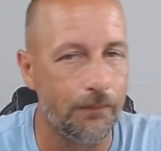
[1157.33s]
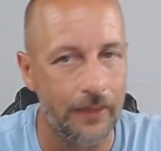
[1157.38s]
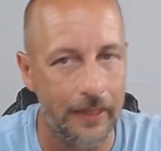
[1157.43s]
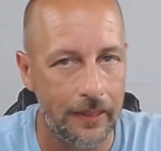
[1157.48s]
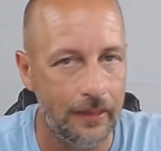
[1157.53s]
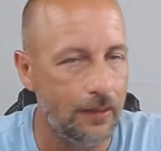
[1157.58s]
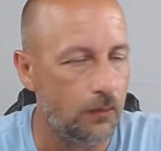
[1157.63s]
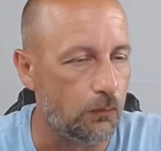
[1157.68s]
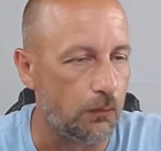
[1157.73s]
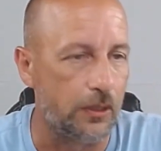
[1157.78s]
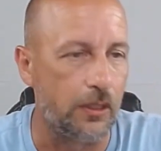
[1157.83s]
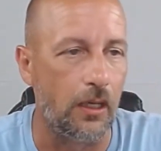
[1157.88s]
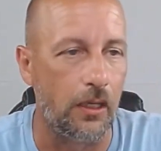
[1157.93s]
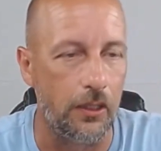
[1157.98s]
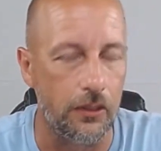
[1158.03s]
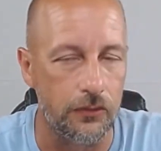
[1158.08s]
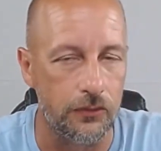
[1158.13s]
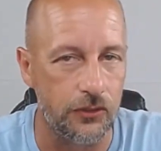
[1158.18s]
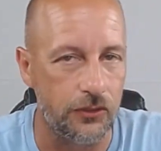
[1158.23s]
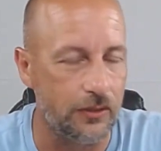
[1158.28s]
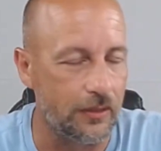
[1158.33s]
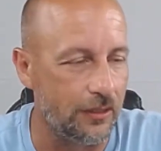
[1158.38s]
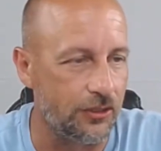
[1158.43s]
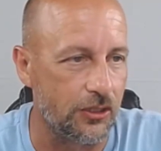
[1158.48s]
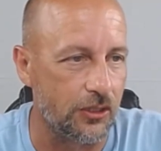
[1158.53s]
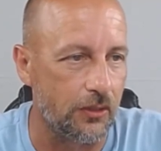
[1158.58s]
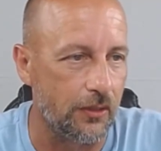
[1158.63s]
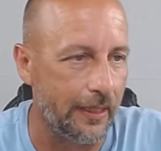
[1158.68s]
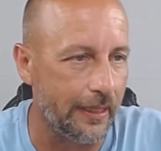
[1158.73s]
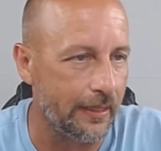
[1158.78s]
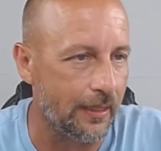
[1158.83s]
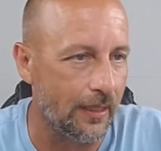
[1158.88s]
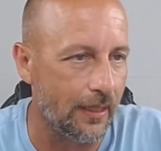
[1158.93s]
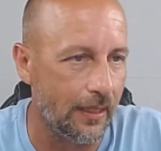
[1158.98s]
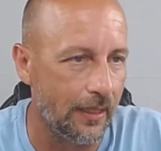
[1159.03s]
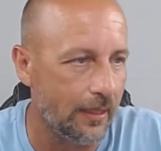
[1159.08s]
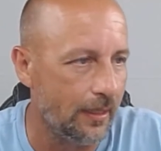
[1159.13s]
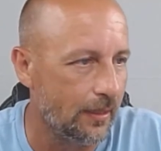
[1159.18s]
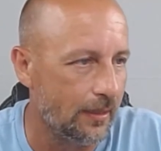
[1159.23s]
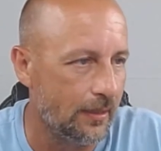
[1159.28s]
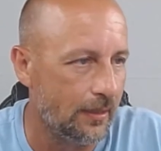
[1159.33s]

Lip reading: Ricardo's such a great guy.